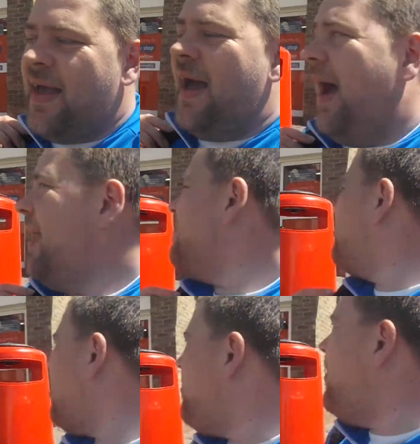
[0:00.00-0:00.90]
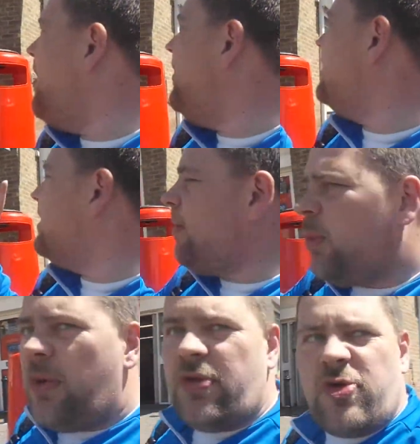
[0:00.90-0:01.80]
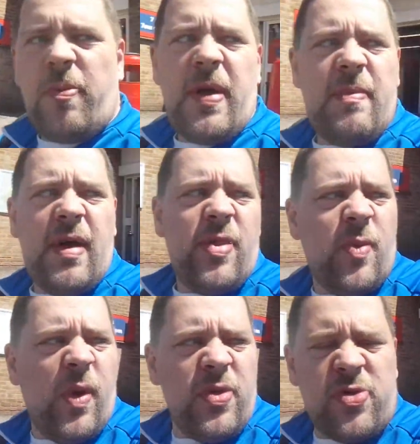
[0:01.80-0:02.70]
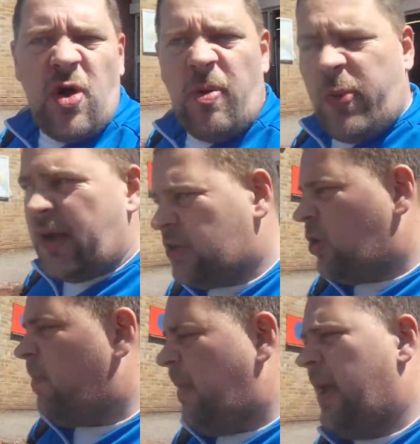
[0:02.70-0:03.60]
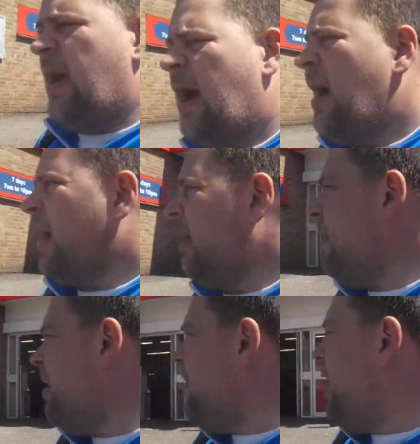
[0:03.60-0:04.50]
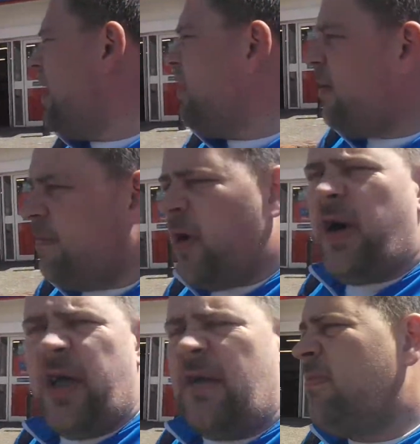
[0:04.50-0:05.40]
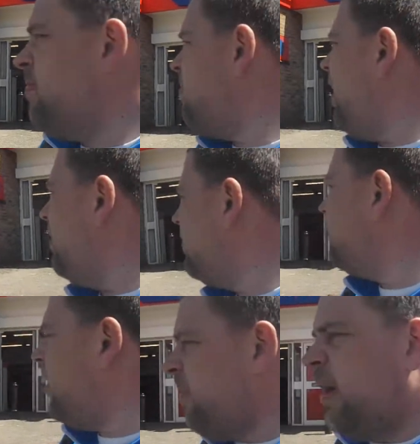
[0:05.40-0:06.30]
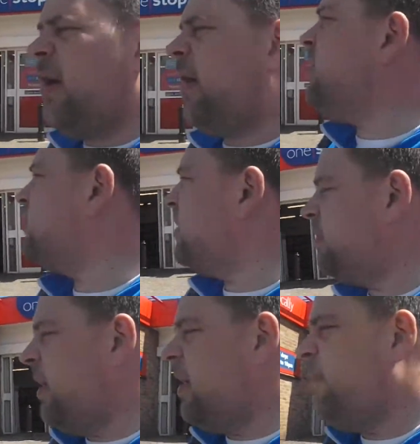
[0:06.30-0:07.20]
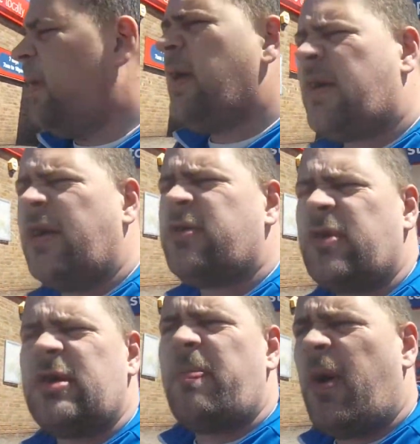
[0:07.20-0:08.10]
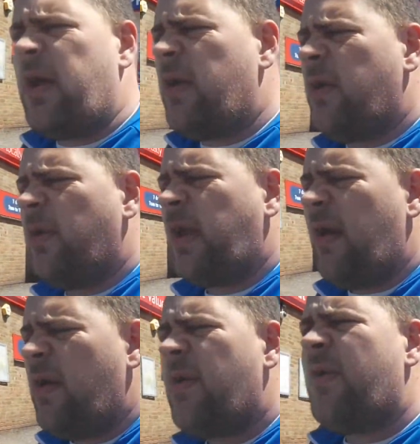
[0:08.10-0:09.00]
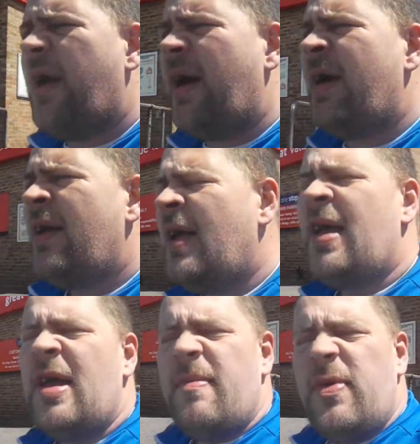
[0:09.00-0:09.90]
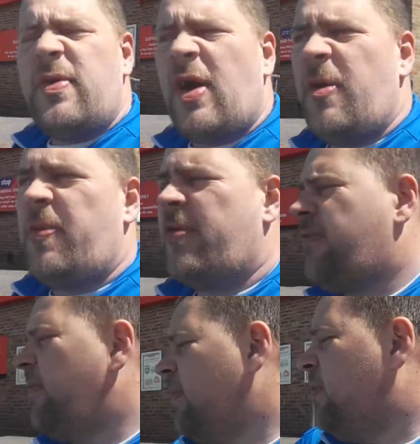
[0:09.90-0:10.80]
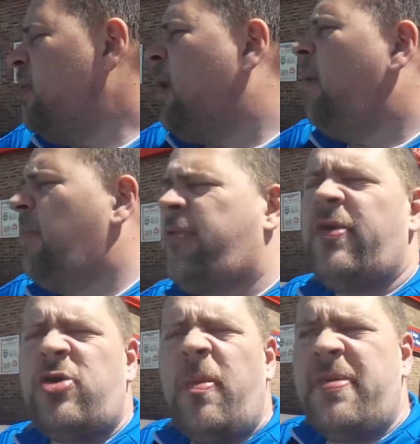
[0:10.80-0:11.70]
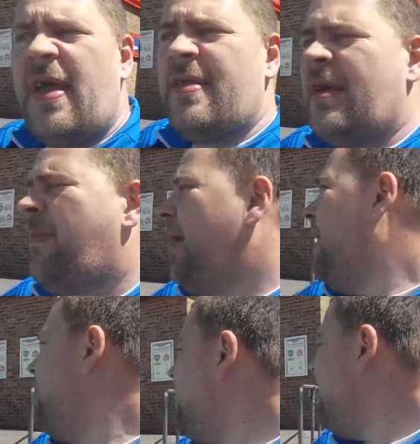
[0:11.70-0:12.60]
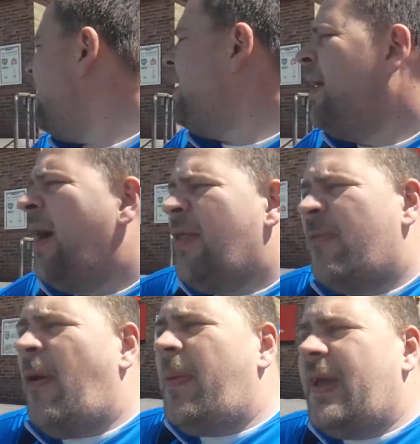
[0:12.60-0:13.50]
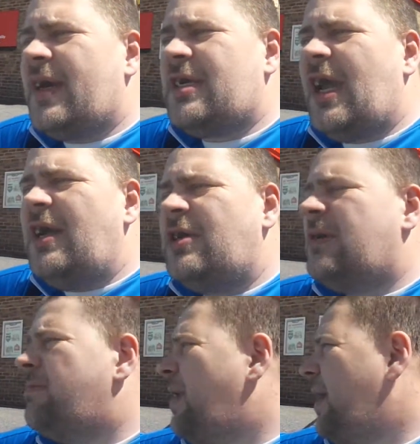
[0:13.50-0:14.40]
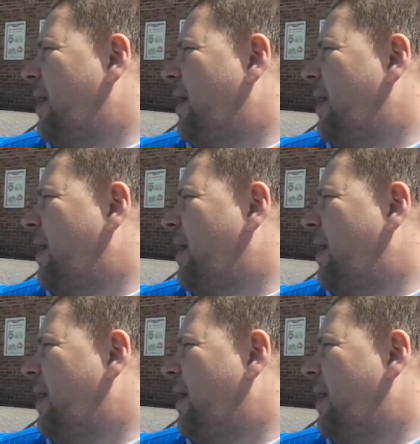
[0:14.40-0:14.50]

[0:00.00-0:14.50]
And proper, this is the one stop here mate, the one stop quick stop mate. Come here mate, you can buy, well, you can buy your groceries mate, you can buy your groceries or buy your, get your uh, milk coupons from coop coupons from the job centre mate, and uh, they'll probably exchange them mate.